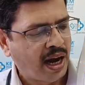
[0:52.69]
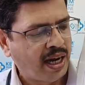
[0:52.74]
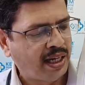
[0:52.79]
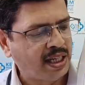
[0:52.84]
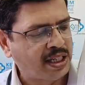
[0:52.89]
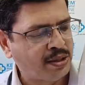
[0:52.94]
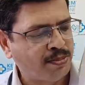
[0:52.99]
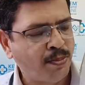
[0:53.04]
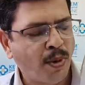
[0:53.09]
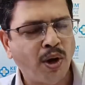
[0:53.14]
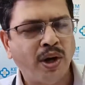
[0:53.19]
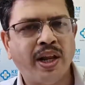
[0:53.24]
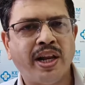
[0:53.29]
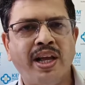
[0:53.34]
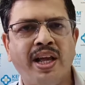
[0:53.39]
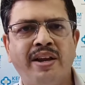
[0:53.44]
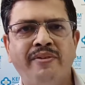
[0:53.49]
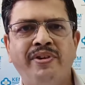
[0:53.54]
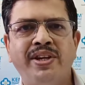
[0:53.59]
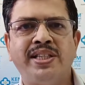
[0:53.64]
and the
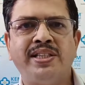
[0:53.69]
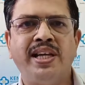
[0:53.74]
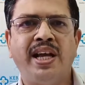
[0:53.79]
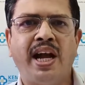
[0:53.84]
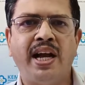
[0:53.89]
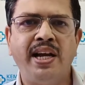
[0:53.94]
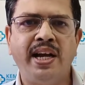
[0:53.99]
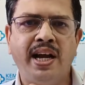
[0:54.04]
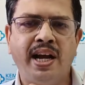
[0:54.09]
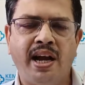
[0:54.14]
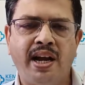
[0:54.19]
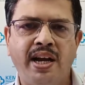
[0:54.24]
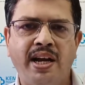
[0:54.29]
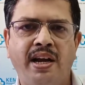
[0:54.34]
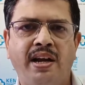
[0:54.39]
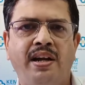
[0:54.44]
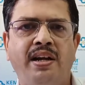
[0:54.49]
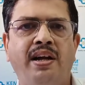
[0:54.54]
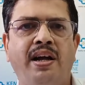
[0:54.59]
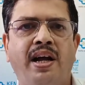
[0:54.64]
smaller airways, they
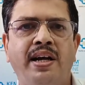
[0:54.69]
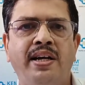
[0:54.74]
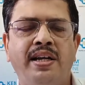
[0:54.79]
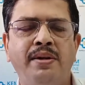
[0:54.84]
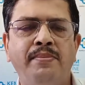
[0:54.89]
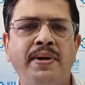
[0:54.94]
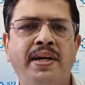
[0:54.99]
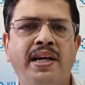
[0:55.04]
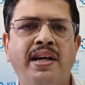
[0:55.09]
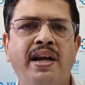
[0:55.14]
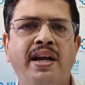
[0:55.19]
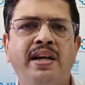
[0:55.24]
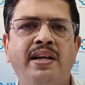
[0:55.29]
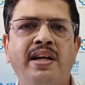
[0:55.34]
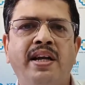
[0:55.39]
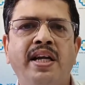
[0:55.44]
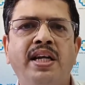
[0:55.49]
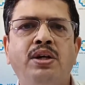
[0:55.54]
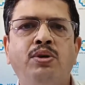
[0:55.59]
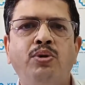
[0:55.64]
ultimately
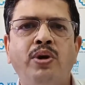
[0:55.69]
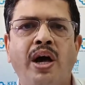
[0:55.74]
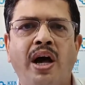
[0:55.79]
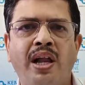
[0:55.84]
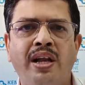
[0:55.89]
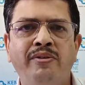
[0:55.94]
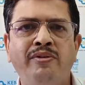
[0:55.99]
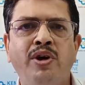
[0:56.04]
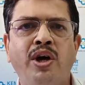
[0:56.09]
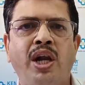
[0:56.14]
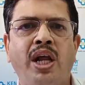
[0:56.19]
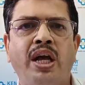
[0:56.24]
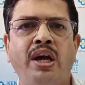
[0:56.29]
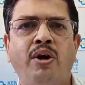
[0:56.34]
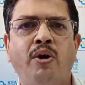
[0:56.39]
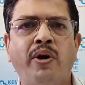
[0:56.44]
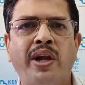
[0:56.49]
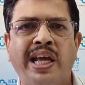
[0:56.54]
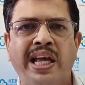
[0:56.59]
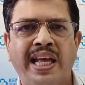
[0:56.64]
enter into
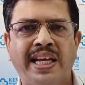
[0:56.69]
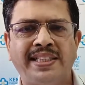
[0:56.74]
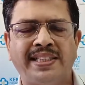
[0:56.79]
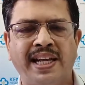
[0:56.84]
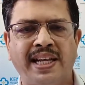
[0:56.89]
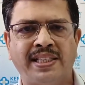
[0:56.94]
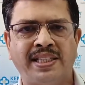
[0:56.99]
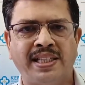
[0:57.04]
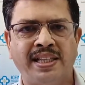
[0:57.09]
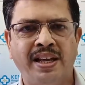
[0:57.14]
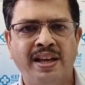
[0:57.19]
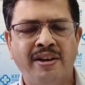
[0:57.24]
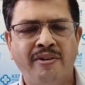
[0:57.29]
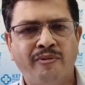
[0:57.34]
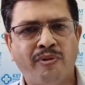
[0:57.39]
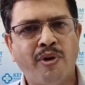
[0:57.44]
alveoli or air sacs,